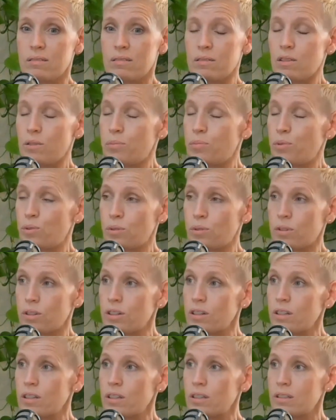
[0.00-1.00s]
the
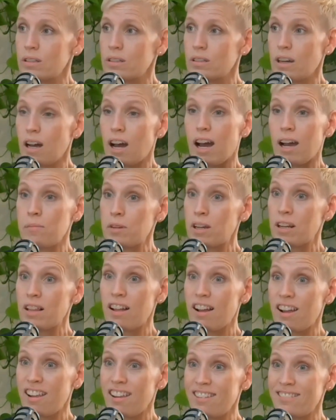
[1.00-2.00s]
board, I'm a
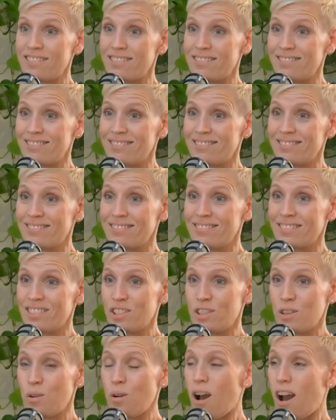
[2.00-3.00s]
client.
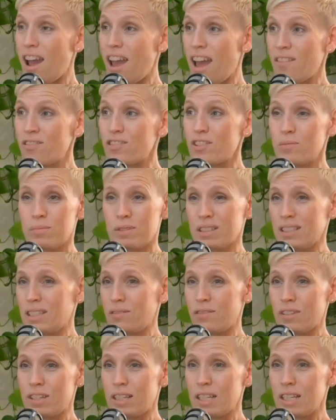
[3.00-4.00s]
So I have to
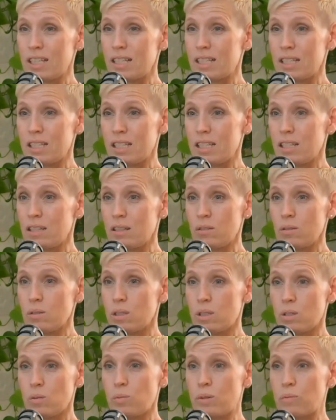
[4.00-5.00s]
believe in it,
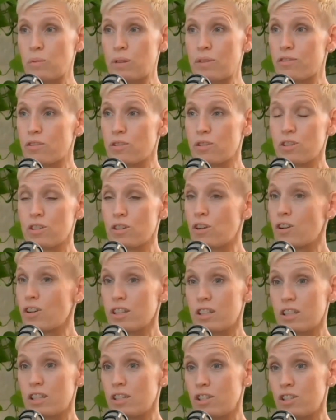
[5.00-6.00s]
So when we first started
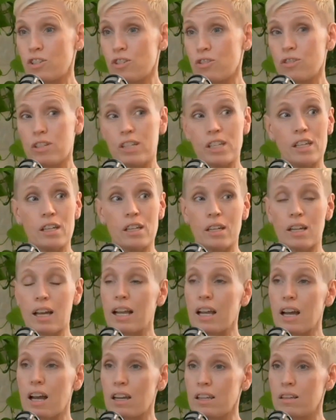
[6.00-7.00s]
this journey and I
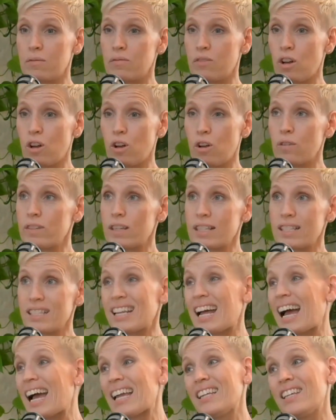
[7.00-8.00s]
got involved, I said,
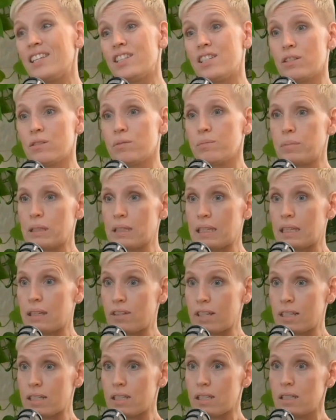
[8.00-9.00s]
I need to believe
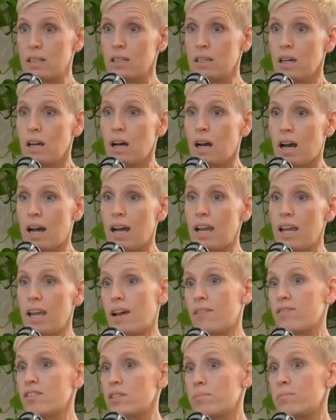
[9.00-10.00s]
it. I
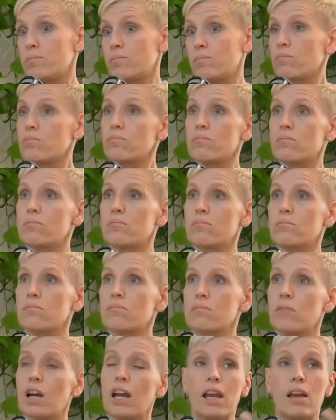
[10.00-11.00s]
have
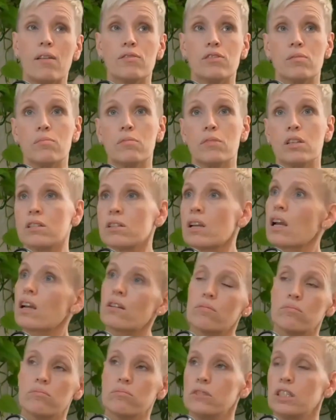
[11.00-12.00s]
some things I
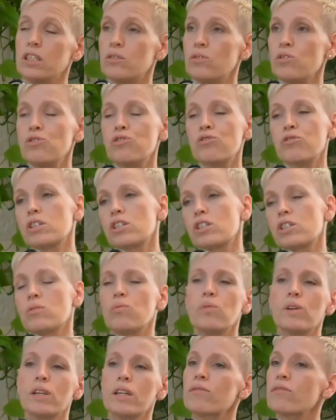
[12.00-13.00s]
could, nutrition,
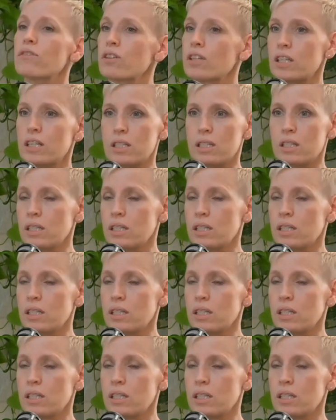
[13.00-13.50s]
whatever it is.